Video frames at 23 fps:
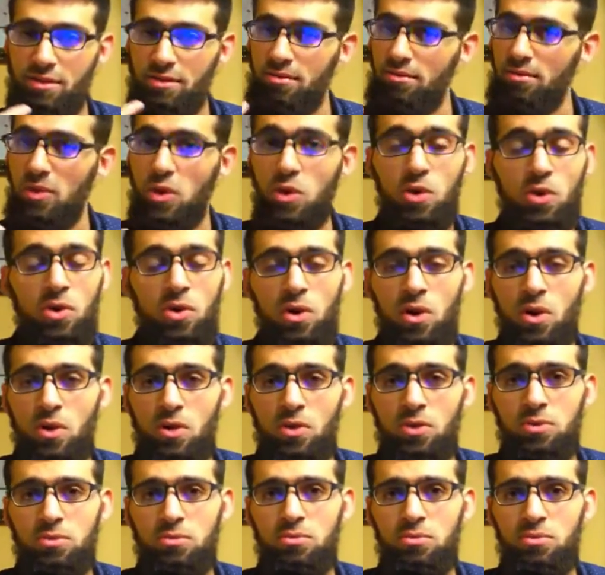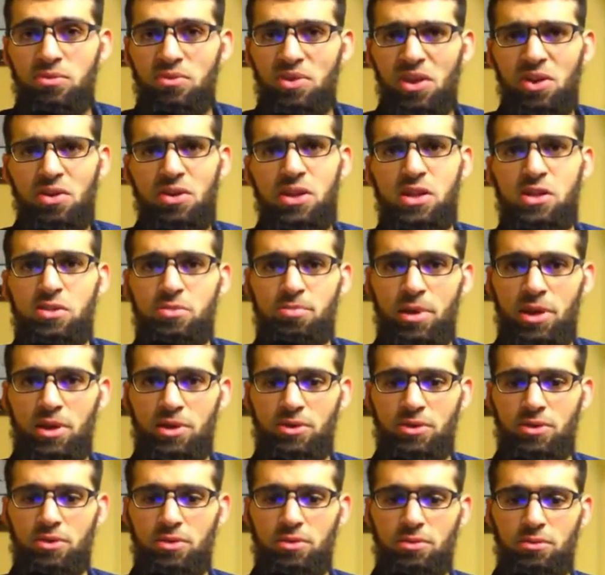your own very
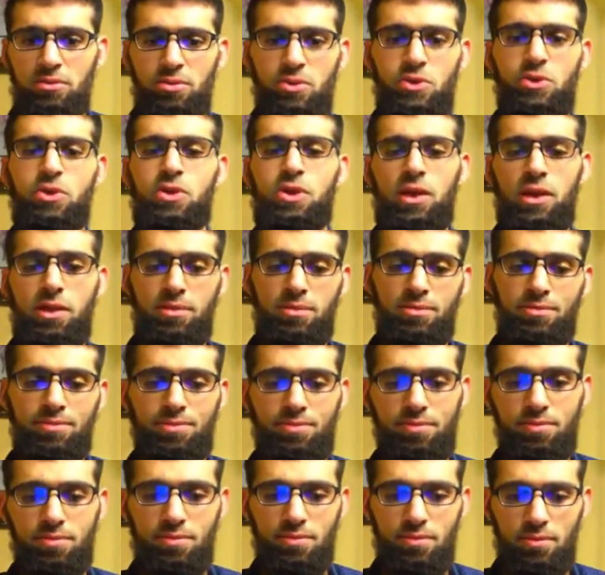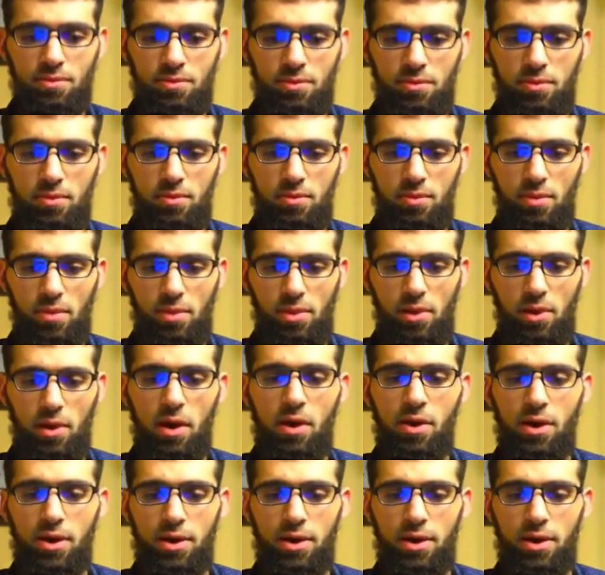special journey. All right.